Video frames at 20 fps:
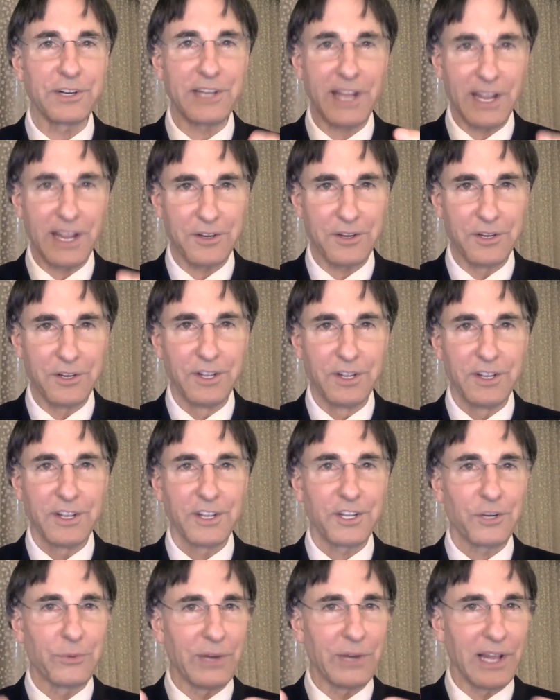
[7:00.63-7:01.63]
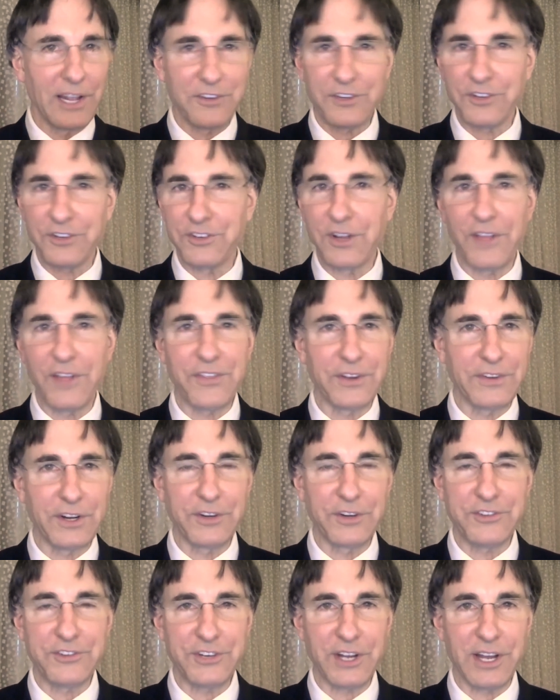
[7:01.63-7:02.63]
again, you realize there's nothing there
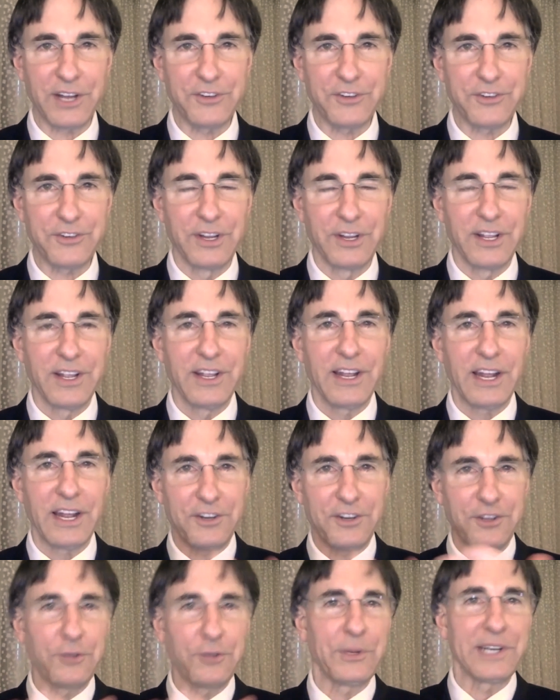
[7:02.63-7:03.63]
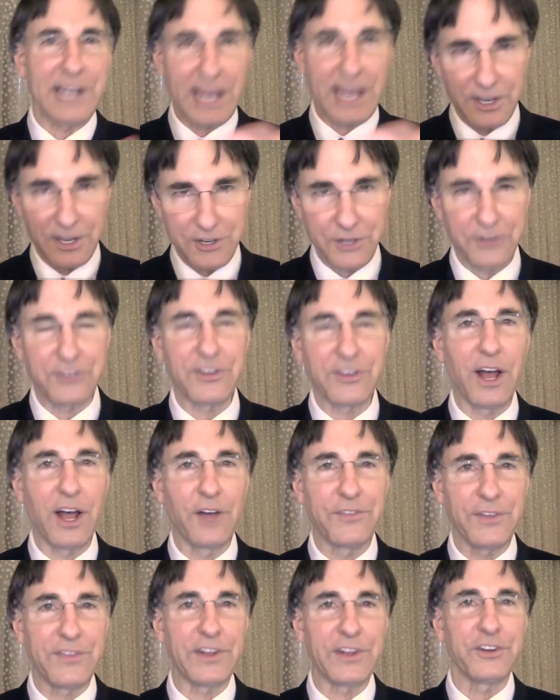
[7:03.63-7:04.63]
to judge. And you're doing that in
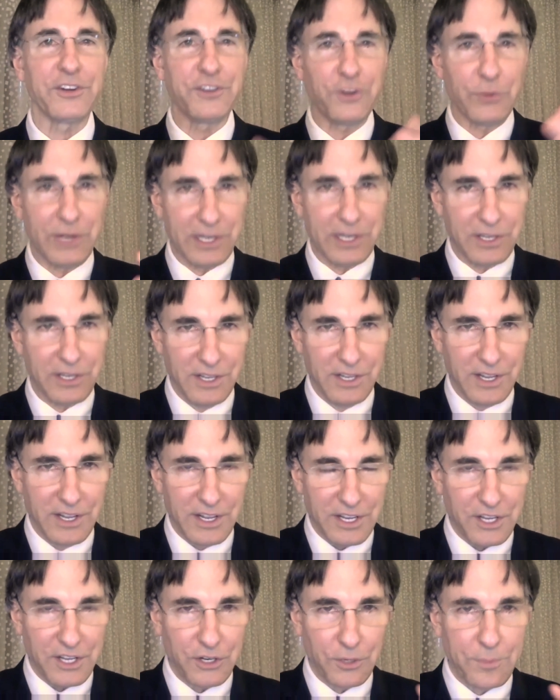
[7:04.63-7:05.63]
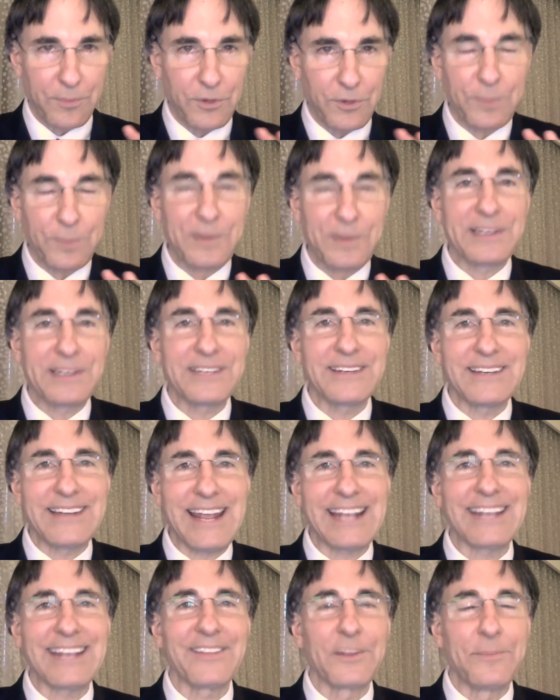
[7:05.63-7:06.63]
yourself. And then you're doing, you're
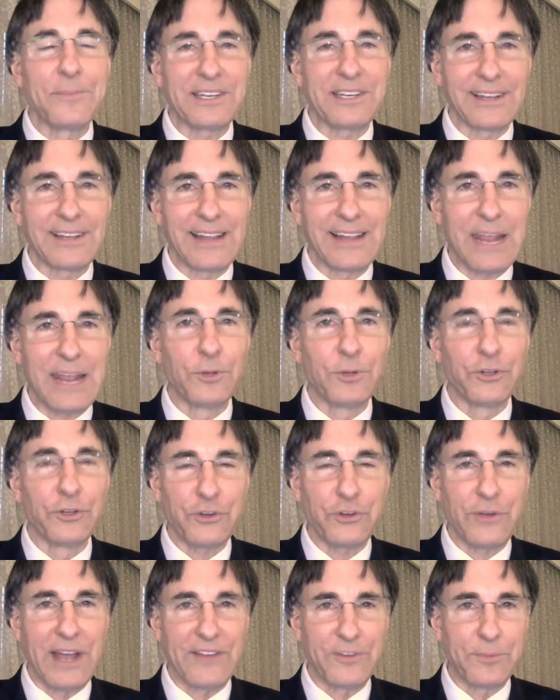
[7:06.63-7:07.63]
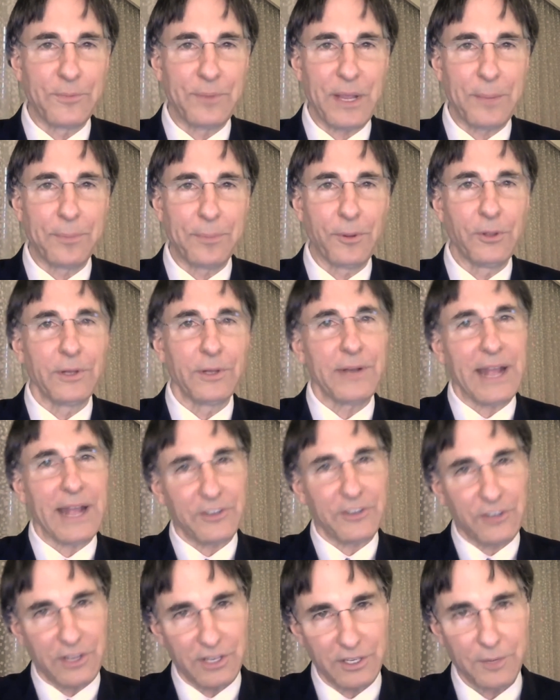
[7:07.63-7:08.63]
taking the mislabels you have of people and
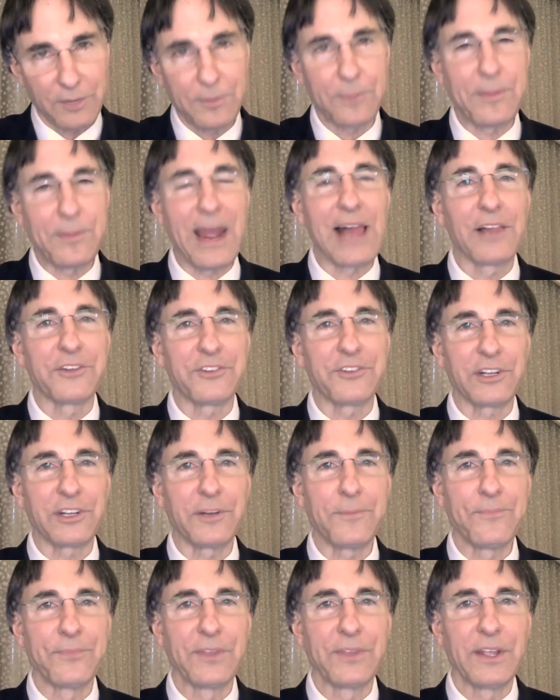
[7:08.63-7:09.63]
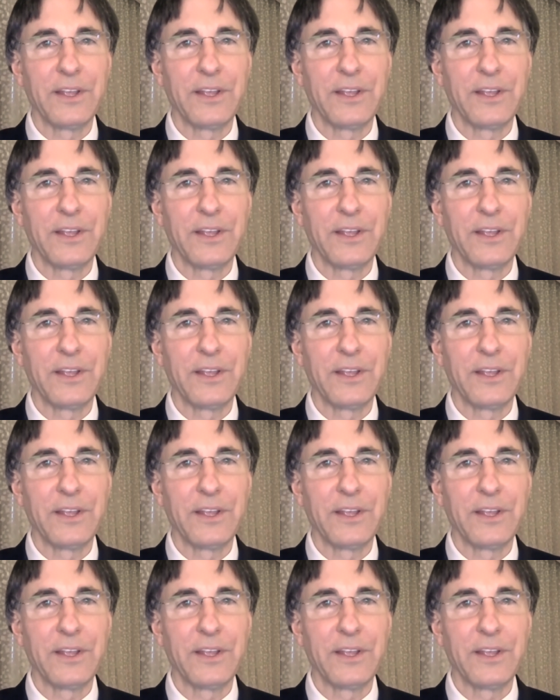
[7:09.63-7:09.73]
asking them, balancing them.